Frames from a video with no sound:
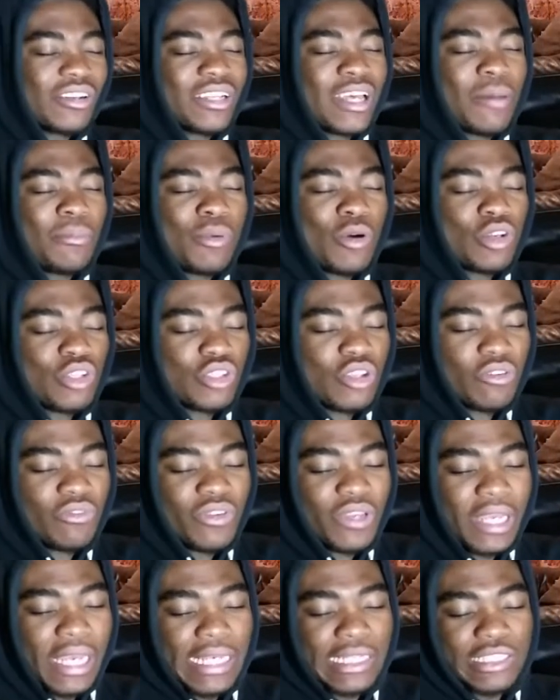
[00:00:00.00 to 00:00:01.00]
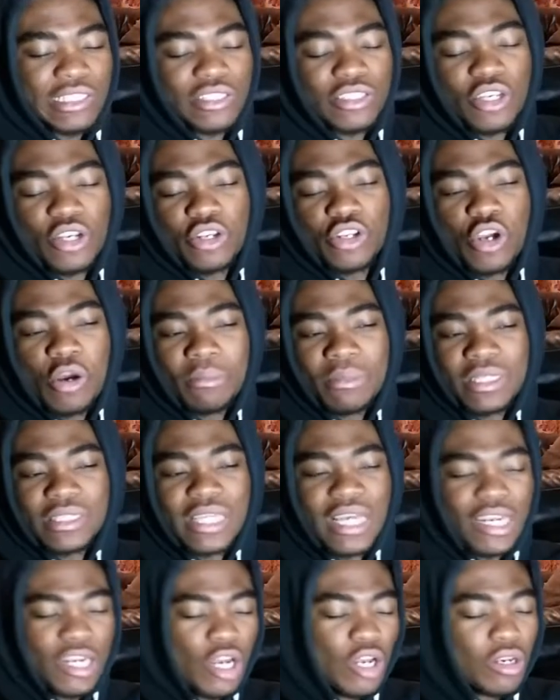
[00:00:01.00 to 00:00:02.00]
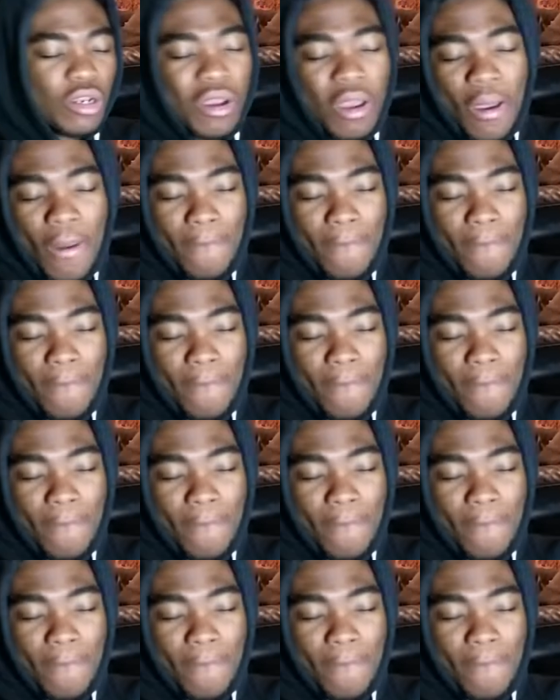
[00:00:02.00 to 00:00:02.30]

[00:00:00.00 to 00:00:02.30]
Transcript: on that post notification so you don't miss out on